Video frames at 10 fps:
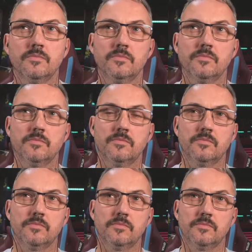
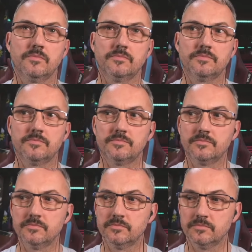
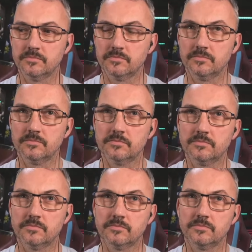
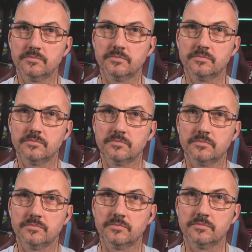
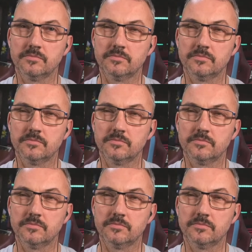(not speaking)